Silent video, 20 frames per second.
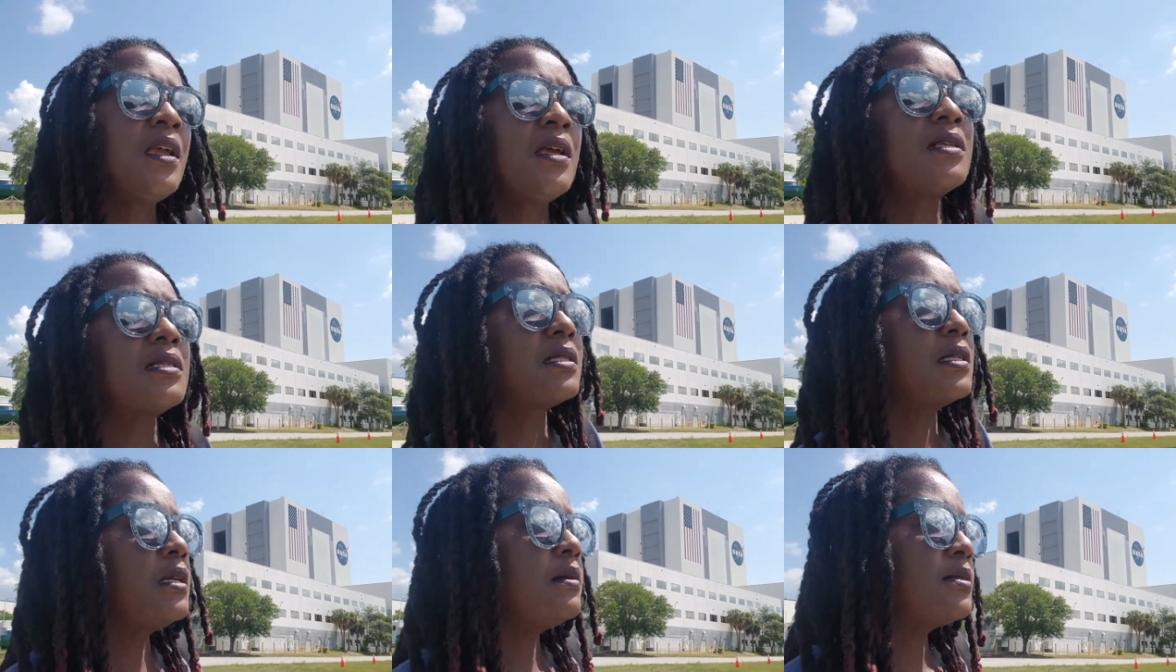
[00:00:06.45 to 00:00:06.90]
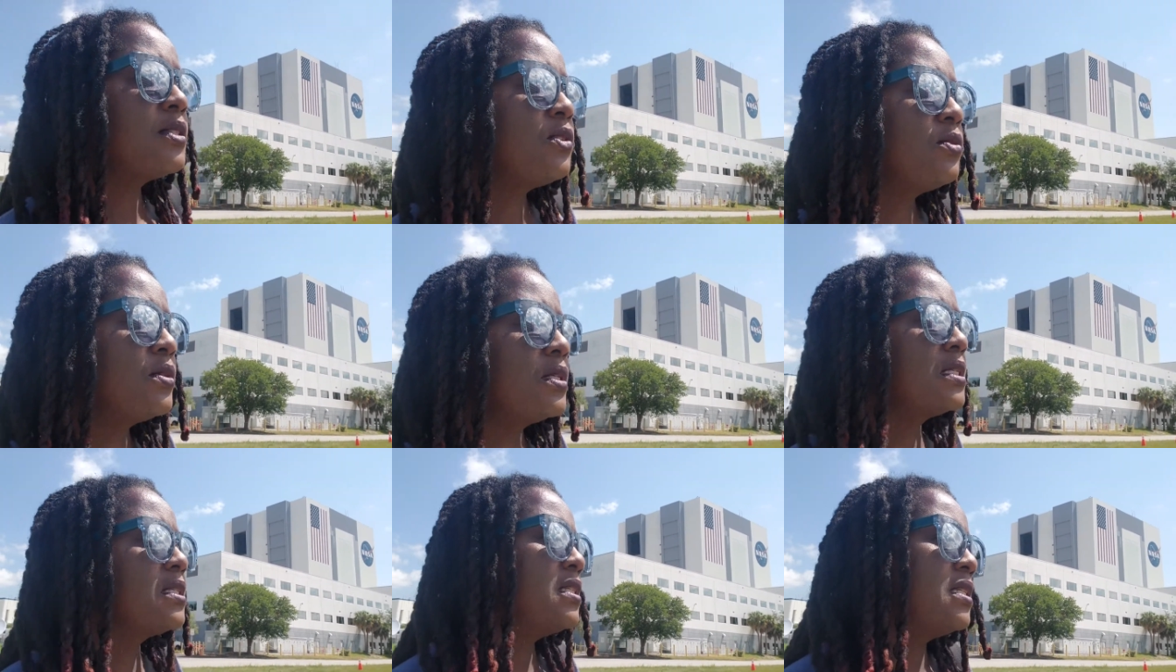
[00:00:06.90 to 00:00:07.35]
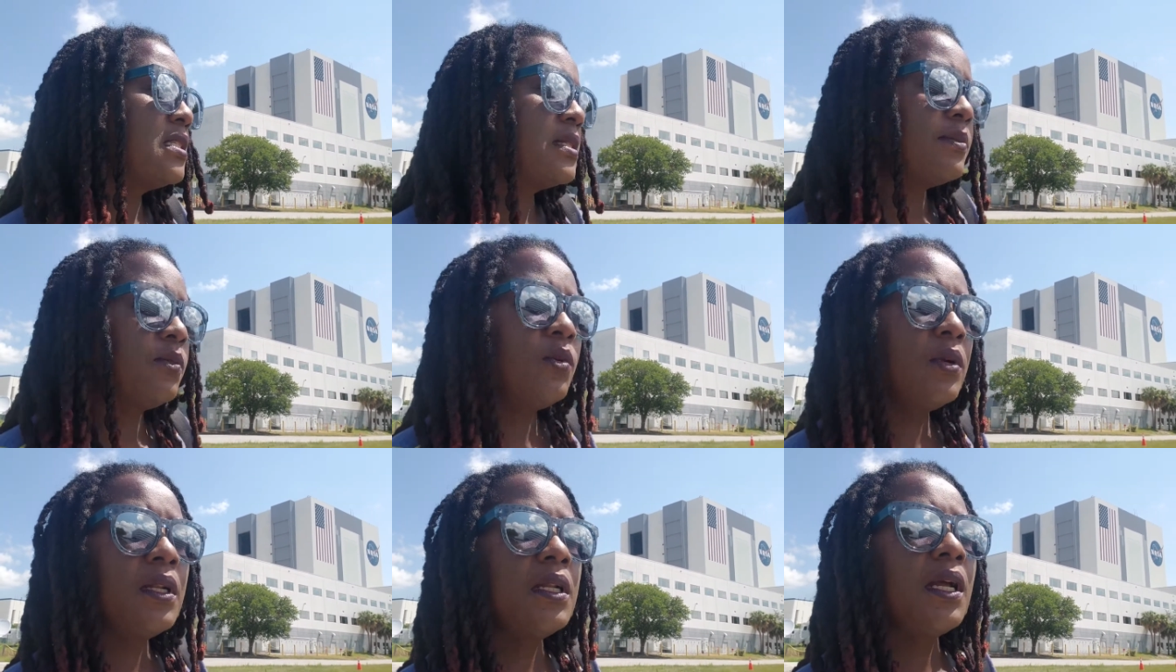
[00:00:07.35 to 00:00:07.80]
STEM students, this
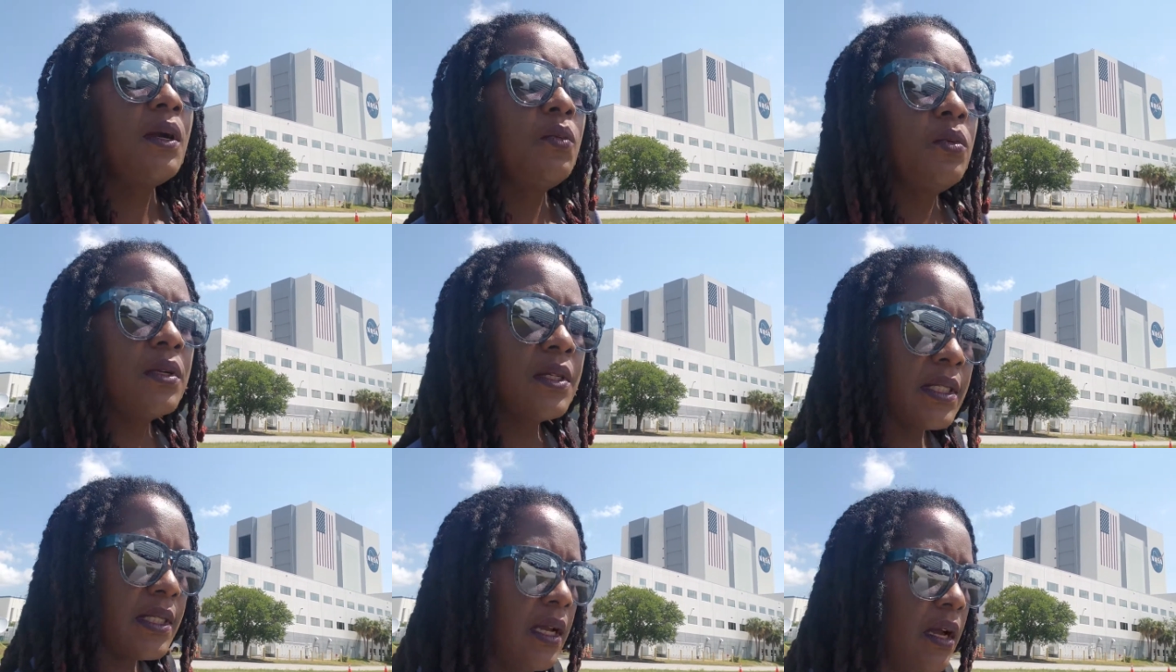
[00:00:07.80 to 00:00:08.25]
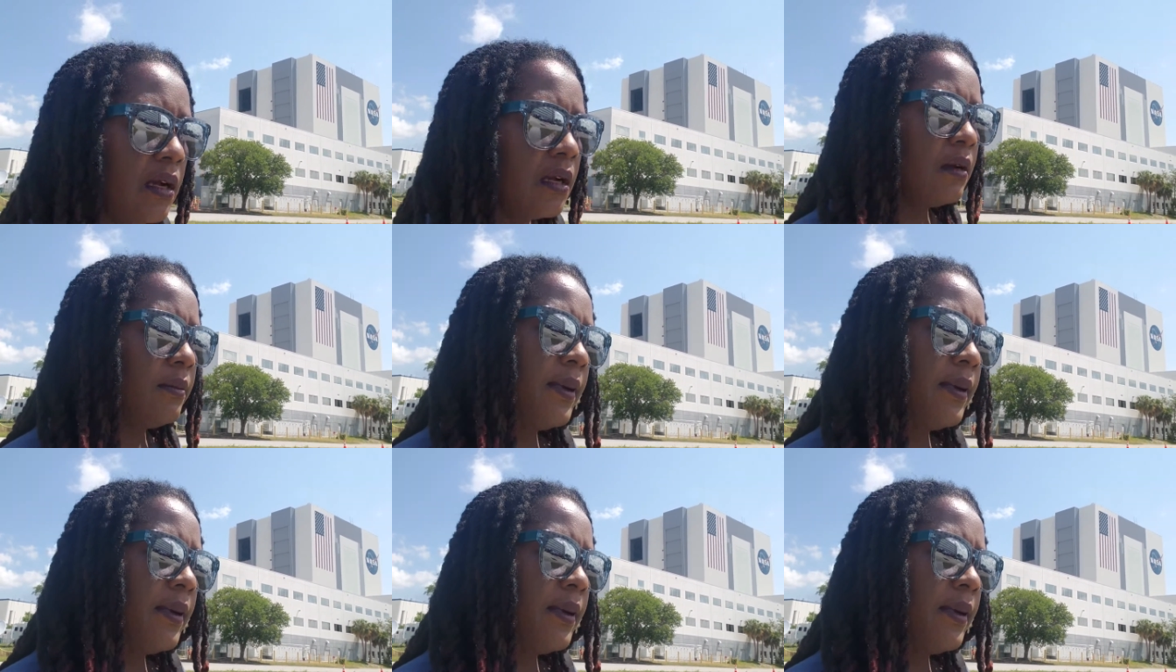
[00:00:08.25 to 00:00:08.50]
morning I want to talk